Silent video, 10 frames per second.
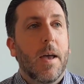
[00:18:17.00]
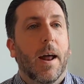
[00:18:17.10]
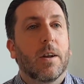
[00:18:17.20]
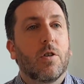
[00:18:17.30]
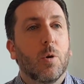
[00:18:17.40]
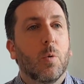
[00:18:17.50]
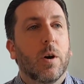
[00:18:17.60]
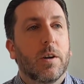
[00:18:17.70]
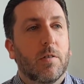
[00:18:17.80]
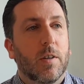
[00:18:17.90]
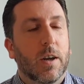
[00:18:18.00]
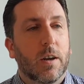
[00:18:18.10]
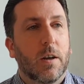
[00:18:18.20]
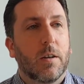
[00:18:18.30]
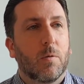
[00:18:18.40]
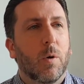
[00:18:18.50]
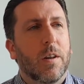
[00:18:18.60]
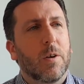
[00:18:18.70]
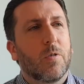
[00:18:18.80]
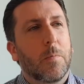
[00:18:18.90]
And I do always think it's one of
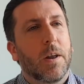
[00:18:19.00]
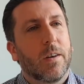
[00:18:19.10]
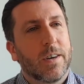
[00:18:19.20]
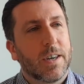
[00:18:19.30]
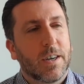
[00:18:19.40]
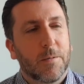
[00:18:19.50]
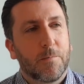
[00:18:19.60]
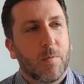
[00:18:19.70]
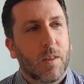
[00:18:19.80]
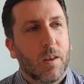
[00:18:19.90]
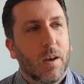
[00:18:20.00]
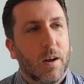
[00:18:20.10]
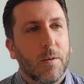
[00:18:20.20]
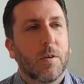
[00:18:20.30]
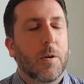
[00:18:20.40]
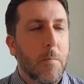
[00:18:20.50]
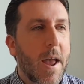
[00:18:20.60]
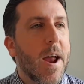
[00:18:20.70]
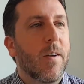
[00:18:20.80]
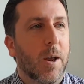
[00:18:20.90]
those a bit like, I'm not
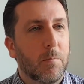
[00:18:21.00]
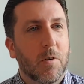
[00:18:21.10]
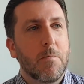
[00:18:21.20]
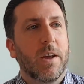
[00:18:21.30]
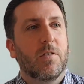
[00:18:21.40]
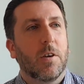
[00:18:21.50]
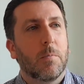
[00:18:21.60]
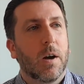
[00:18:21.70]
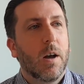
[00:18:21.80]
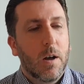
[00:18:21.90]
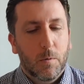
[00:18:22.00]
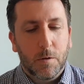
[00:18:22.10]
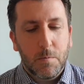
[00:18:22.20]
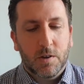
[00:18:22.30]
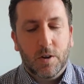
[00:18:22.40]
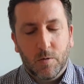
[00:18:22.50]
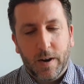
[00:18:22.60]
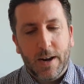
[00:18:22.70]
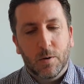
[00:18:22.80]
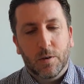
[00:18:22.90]
comparing him to Messi, but with Messi and
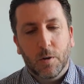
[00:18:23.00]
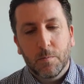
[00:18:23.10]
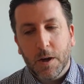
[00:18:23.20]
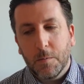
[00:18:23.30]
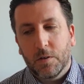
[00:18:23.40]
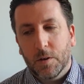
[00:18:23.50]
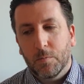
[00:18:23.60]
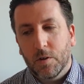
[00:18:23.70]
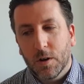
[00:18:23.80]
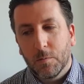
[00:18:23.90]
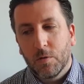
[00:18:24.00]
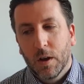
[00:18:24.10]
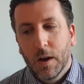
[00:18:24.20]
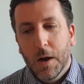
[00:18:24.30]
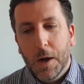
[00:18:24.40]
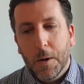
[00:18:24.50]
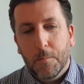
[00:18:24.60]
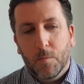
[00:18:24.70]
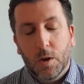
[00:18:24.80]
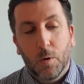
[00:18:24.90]
Ronaldo, maybe sometimes
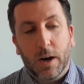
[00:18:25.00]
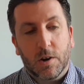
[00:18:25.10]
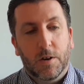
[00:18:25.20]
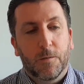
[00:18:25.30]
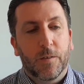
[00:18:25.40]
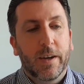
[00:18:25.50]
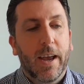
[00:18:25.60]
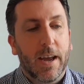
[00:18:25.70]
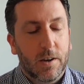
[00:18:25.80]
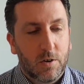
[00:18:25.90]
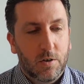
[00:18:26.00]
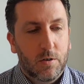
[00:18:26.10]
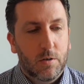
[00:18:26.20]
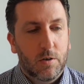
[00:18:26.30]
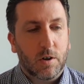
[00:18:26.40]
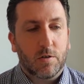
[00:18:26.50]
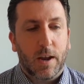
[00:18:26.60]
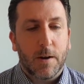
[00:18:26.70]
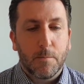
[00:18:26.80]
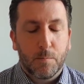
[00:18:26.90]
you actually forget just
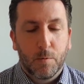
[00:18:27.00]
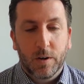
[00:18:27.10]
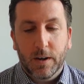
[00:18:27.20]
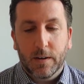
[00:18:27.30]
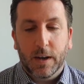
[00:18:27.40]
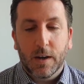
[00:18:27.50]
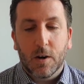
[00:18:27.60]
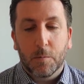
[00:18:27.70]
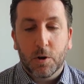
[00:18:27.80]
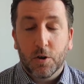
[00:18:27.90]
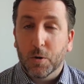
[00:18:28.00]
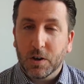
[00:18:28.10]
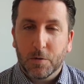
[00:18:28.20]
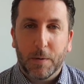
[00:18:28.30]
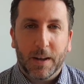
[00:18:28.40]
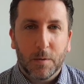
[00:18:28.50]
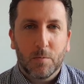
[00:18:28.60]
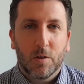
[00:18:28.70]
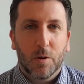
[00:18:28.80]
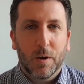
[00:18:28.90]
how brilliant they are because you expect them
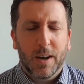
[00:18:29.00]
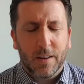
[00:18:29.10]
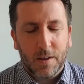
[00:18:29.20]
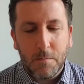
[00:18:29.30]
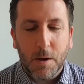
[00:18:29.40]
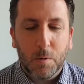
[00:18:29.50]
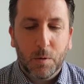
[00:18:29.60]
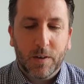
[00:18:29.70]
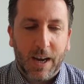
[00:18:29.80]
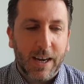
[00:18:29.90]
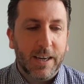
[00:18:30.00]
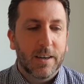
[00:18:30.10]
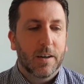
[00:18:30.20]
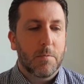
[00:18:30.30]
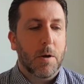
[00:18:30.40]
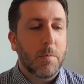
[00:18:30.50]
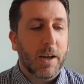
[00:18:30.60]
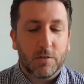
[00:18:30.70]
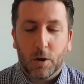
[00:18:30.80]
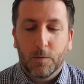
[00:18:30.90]
to do it. And I think maybe with Kane, maybe he
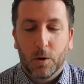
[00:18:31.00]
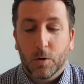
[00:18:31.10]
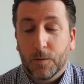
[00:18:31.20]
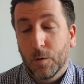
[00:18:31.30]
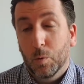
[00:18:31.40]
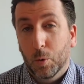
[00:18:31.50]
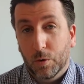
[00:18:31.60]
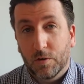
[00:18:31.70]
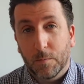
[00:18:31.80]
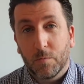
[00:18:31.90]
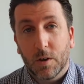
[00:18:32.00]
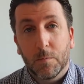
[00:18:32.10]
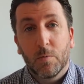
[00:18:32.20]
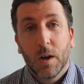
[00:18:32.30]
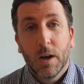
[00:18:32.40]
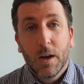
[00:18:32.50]
gets overlooked for awards sometimes